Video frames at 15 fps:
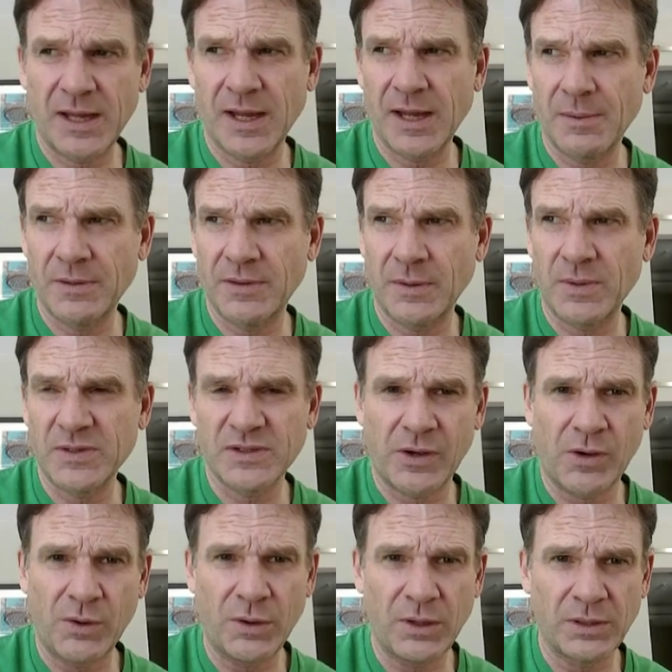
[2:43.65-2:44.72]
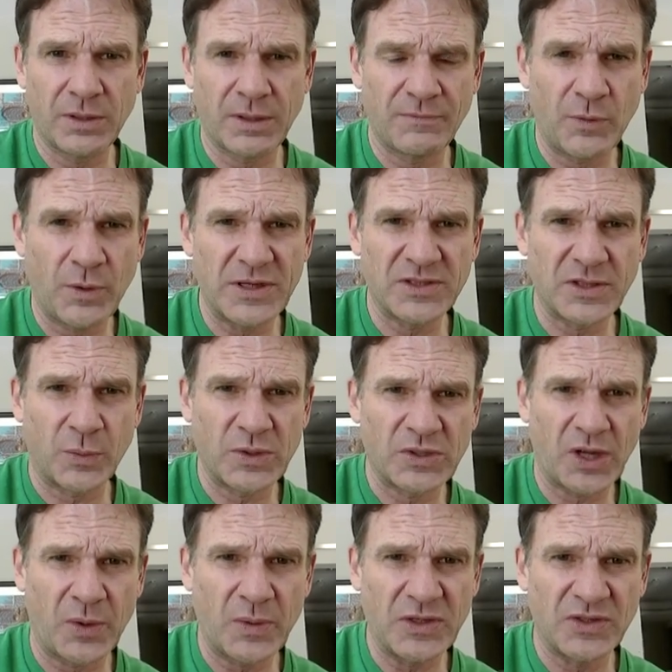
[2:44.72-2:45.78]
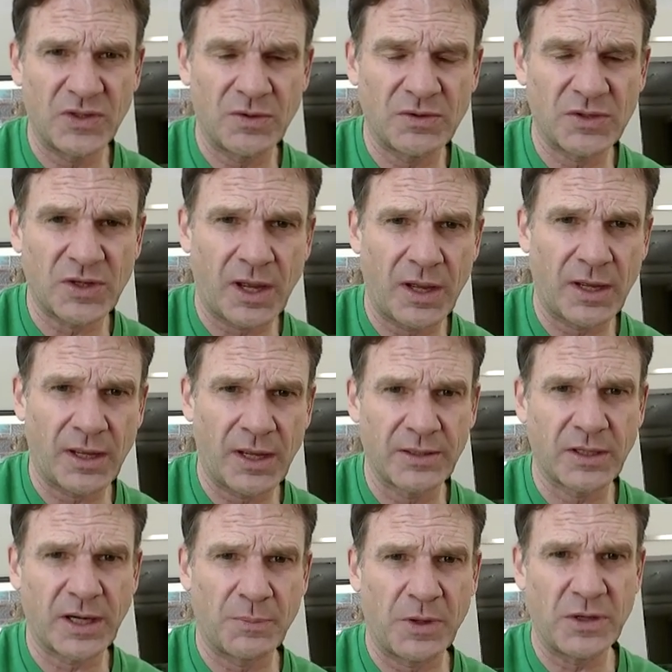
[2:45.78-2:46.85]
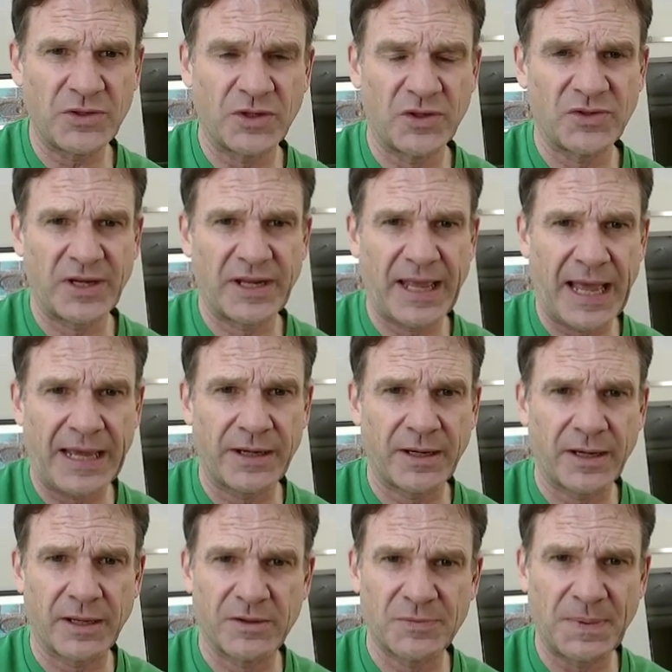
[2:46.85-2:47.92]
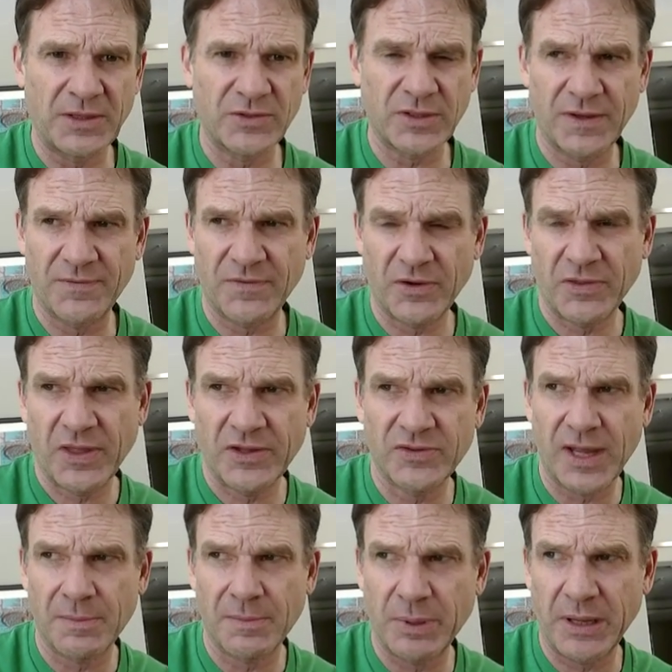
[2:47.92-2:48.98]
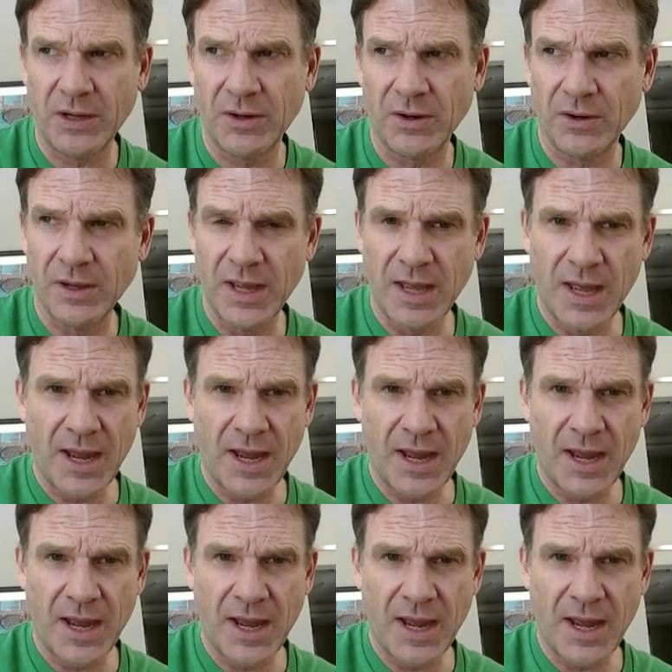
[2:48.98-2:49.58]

Uh, there was an old voice that was always used on commercials in Canada, especially for things like beer.